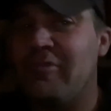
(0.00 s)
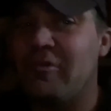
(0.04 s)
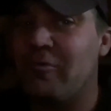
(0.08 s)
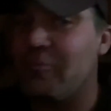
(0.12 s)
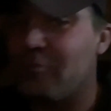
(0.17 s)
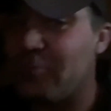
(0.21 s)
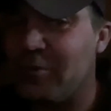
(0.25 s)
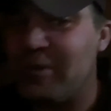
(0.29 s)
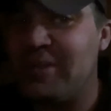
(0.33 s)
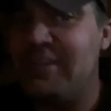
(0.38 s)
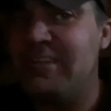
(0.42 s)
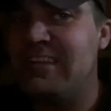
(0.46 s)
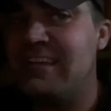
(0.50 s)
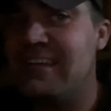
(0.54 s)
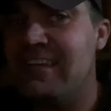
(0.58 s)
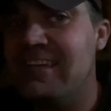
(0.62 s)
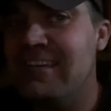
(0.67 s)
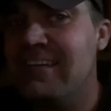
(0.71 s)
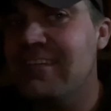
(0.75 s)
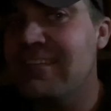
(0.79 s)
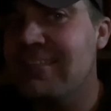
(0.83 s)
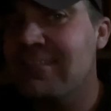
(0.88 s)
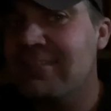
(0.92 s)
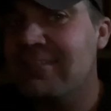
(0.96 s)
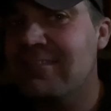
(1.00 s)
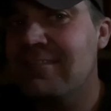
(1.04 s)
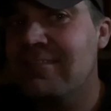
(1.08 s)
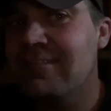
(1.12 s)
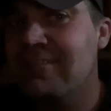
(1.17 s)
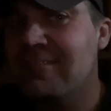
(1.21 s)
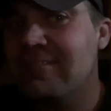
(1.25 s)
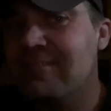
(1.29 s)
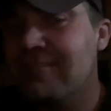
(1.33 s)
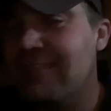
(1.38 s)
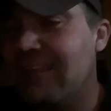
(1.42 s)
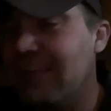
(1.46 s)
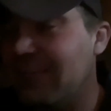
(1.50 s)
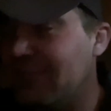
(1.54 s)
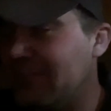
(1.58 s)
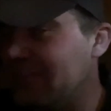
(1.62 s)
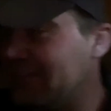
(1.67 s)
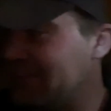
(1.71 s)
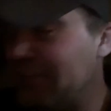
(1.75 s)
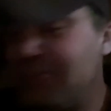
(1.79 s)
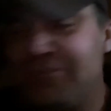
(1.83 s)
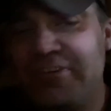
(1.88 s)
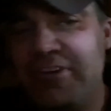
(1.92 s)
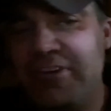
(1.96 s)
really
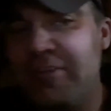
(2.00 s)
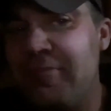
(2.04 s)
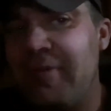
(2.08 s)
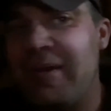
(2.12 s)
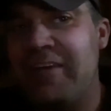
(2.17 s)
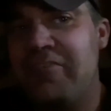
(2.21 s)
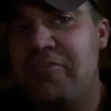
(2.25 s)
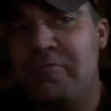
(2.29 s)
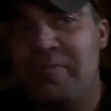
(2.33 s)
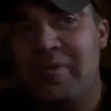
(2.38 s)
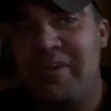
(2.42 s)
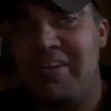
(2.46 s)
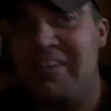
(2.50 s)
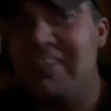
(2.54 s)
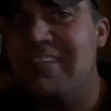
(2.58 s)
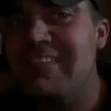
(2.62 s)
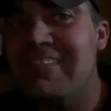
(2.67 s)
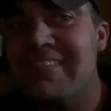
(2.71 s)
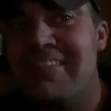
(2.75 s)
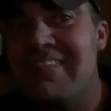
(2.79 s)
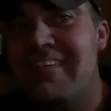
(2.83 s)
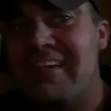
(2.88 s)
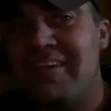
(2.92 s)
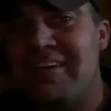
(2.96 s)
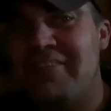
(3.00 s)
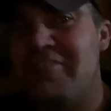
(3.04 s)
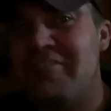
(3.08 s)
lifted my spirits. I was